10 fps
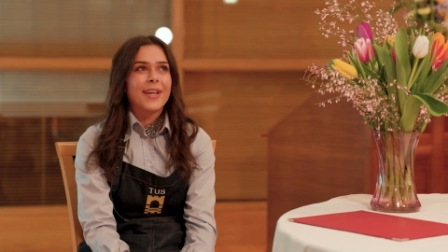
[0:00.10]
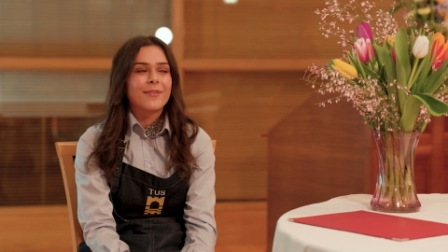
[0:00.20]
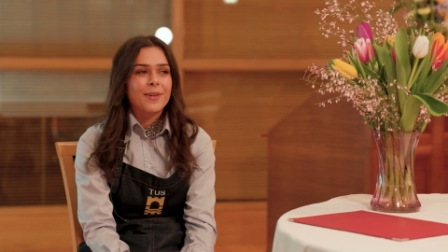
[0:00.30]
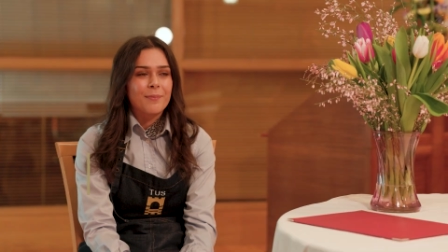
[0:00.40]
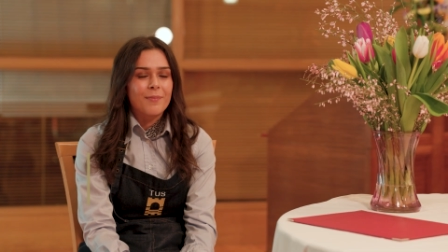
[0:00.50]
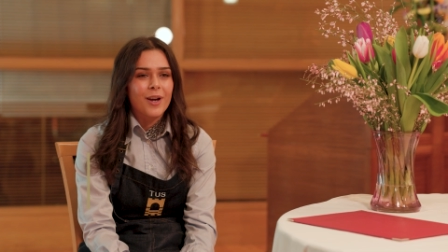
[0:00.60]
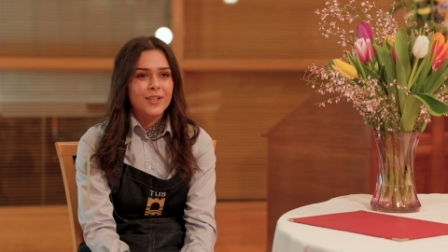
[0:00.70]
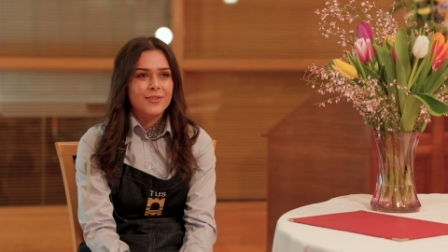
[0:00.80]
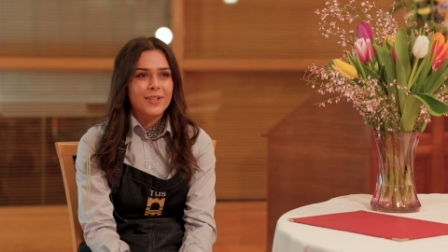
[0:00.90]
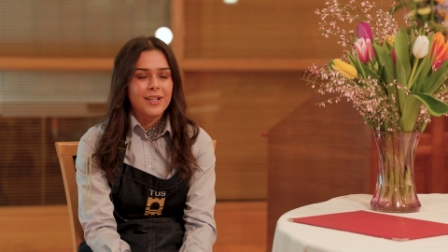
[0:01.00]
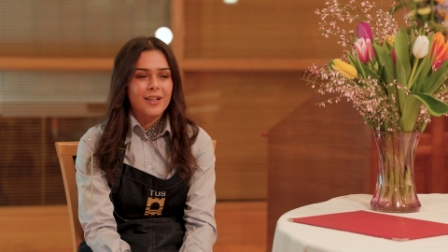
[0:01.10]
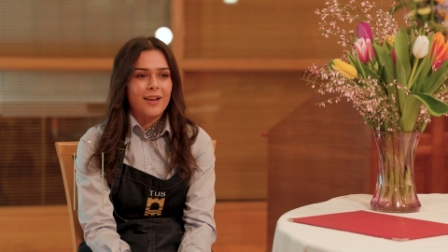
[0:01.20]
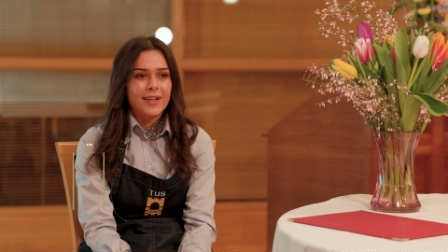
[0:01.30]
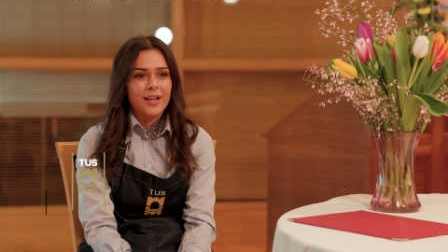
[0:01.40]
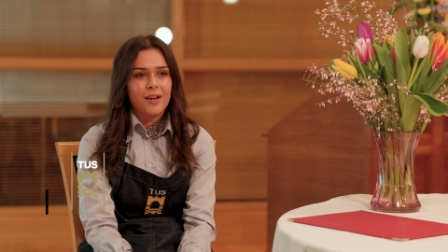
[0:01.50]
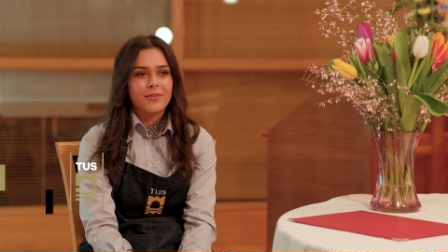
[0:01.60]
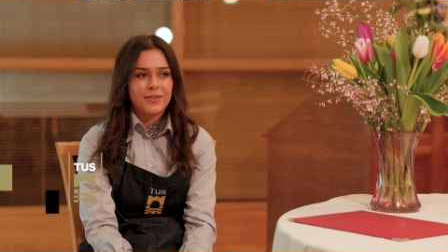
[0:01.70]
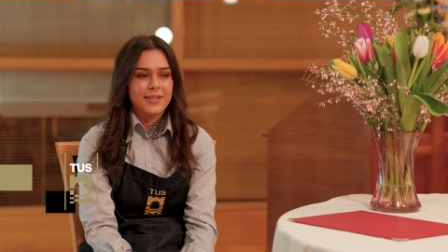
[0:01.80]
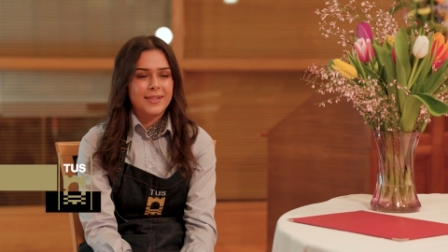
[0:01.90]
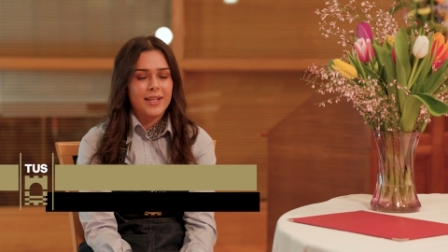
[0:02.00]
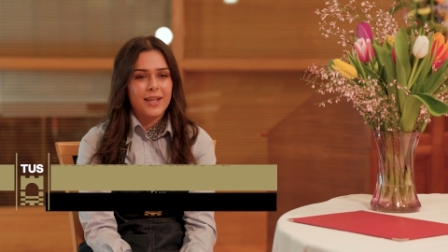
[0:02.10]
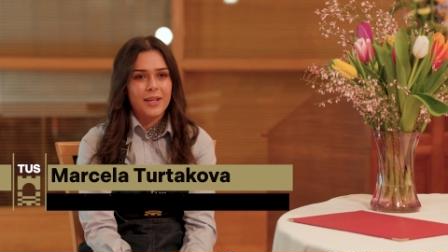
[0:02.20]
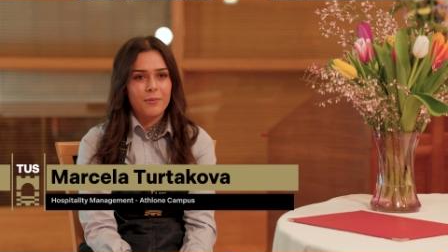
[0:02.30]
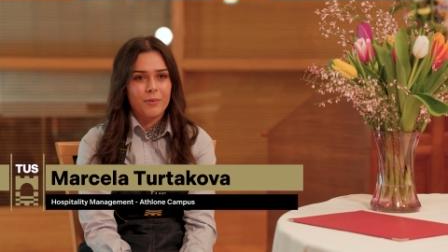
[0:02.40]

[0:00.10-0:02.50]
favourite module, I'd have to say,